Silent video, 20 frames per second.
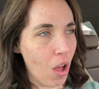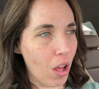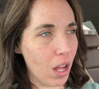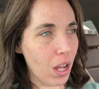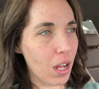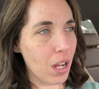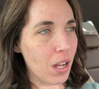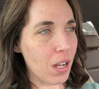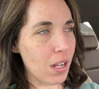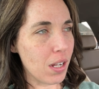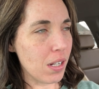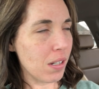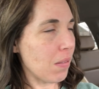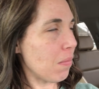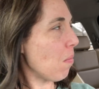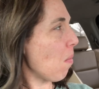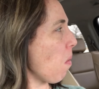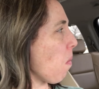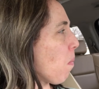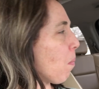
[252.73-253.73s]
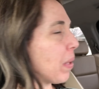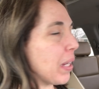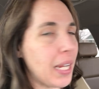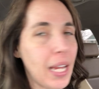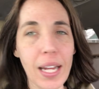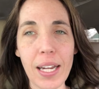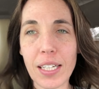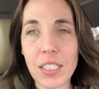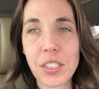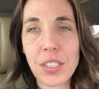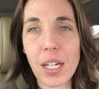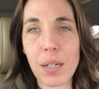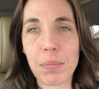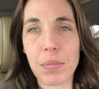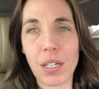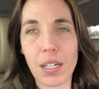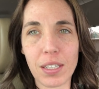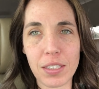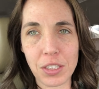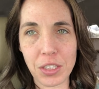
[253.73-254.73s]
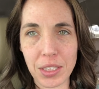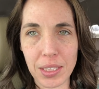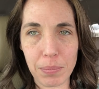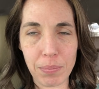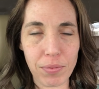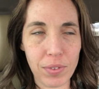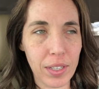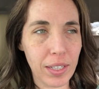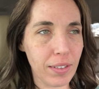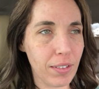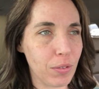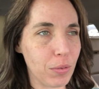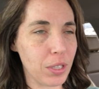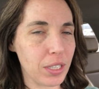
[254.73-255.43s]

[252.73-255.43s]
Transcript: um, mechanic shop called Jeep Fix